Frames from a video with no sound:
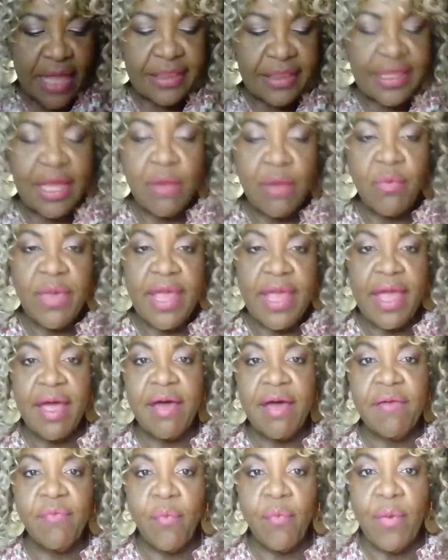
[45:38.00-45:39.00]
And then we
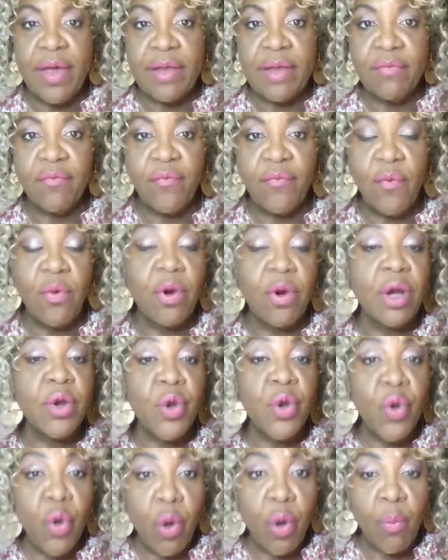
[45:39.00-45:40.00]
have one for
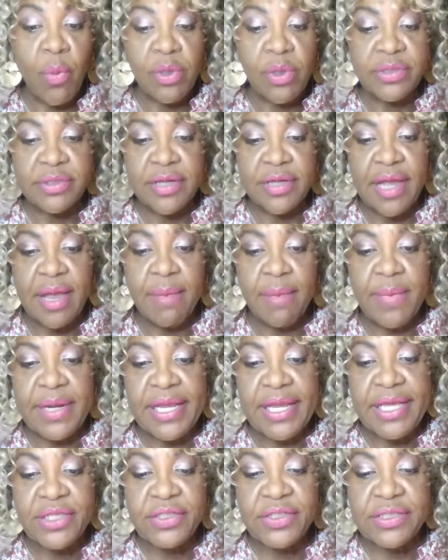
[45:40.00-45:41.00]
normal to
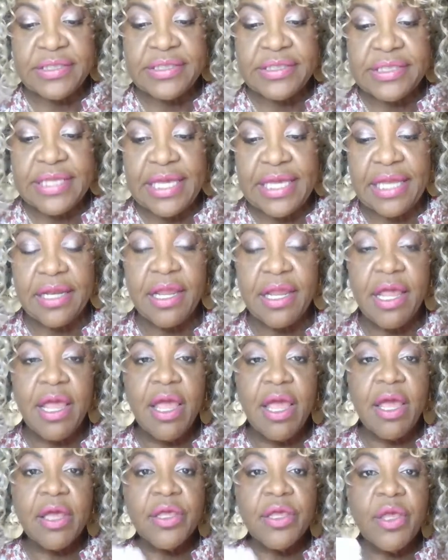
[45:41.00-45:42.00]
combination skin.
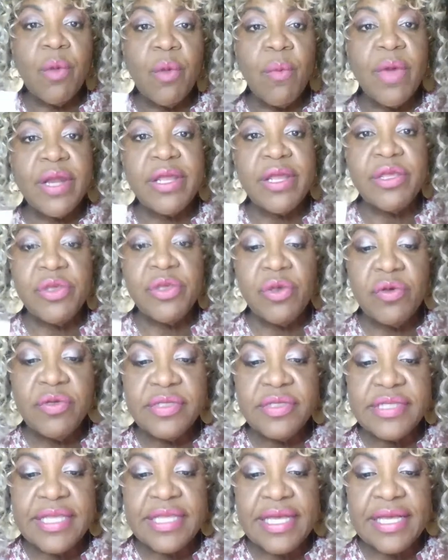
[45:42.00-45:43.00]
You want to
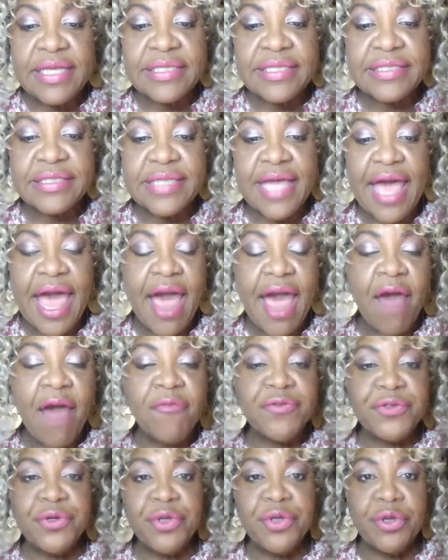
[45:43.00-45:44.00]
use this
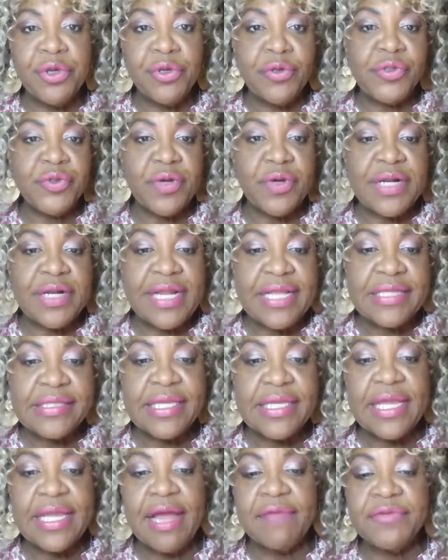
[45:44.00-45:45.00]
after you use your
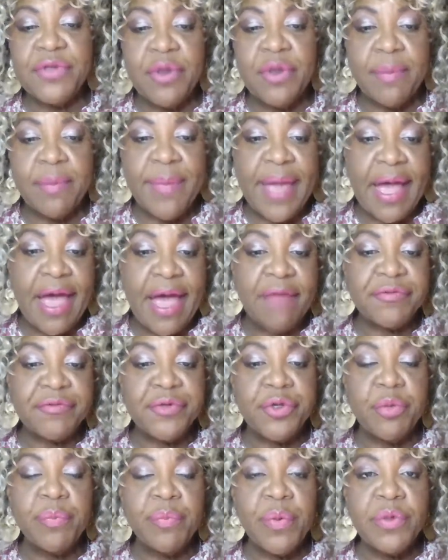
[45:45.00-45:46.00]
cleansing, after your
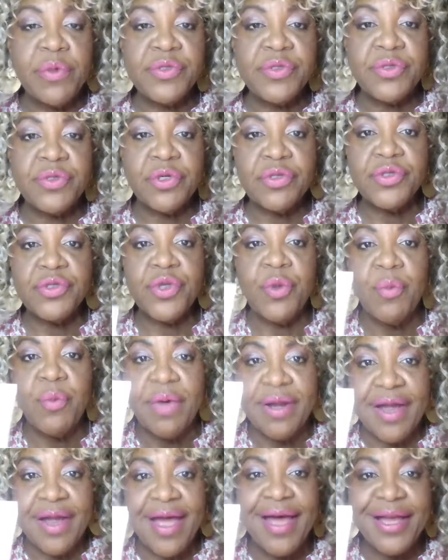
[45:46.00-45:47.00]
after your boosters, you
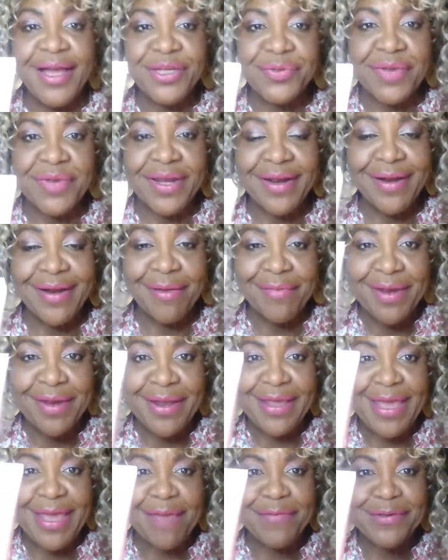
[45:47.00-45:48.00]
want to hydrate. And I
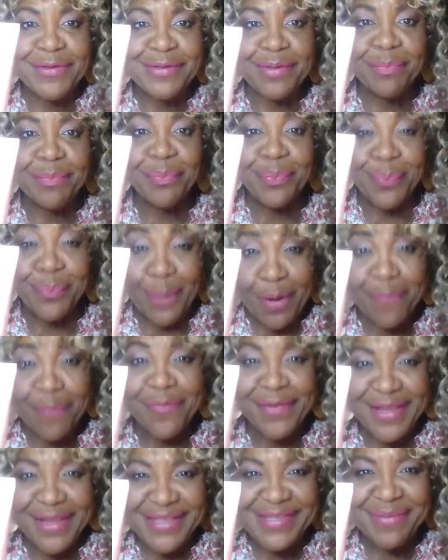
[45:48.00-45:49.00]
already gave you some
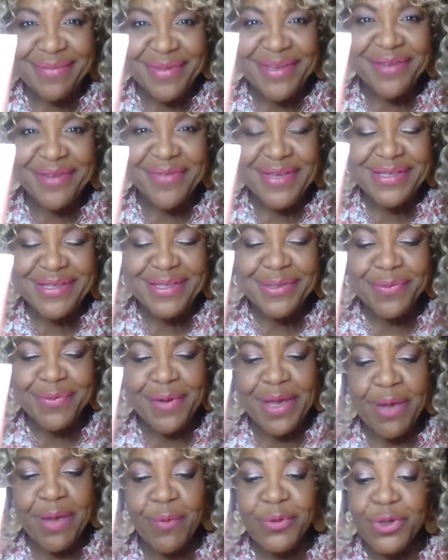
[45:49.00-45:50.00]
hopefully some good reasons
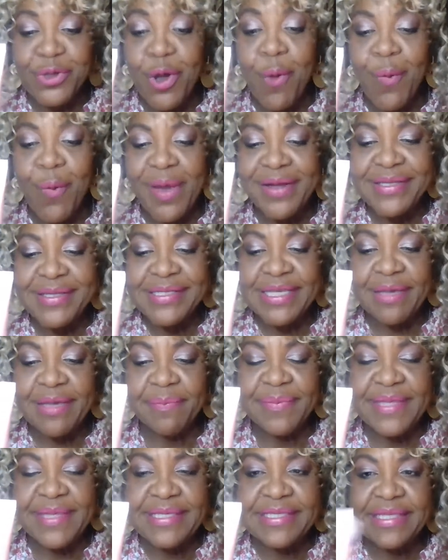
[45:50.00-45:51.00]
why you don't want to
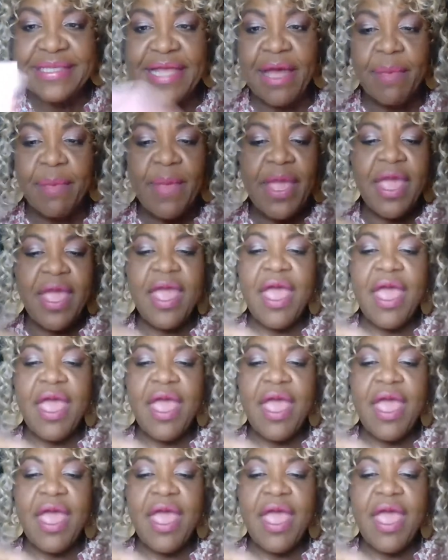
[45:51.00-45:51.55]
skip this step.